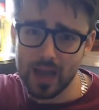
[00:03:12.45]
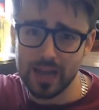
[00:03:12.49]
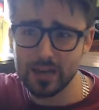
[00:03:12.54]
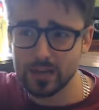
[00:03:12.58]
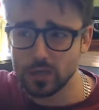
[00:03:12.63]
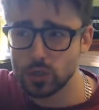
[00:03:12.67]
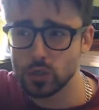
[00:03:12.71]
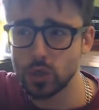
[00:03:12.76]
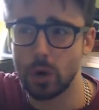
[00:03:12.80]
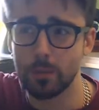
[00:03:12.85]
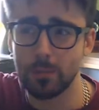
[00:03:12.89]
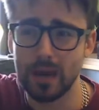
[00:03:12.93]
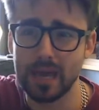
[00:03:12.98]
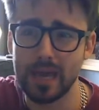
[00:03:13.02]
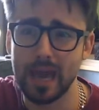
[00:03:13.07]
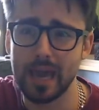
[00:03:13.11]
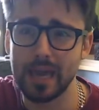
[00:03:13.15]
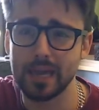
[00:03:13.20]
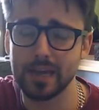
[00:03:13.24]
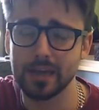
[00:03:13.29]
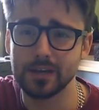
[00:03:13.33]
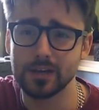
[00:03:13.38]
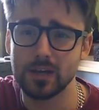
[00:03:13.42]
in a job I
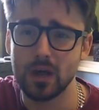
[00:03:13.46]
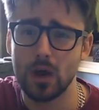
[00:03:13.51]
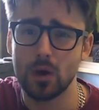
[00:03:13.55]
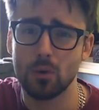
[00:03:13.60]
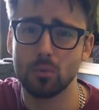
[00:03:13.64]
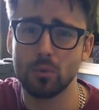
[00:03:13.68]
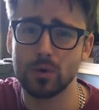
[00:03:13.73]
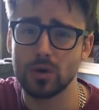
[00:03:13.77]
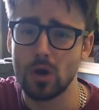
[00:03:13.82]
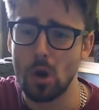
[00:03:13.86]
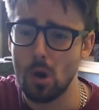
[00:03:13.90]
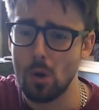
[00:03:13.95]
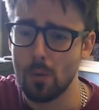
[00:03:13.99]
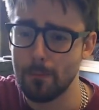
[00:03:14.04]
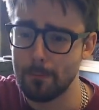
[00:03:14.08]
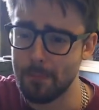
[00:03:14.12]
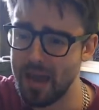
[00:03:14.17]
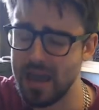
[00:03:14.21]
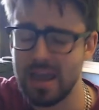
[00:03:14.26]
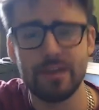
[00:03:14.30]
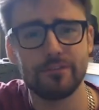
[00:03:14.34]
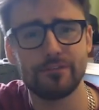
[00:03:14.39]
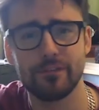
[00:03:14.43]
hated, would
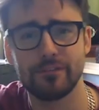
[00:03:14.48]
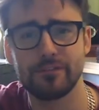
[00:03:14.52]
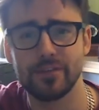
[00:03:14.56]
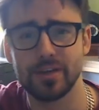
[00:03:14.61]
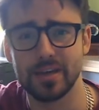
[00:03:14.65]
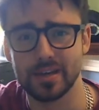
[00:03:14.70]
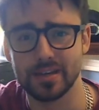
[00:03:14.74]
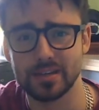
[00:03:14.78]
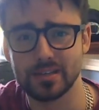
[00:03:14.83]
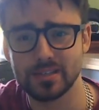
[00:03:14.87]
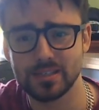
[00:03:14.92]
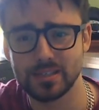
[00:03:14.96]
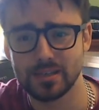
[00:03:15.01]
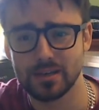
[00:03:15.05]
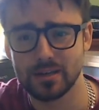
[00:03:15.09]
pay for things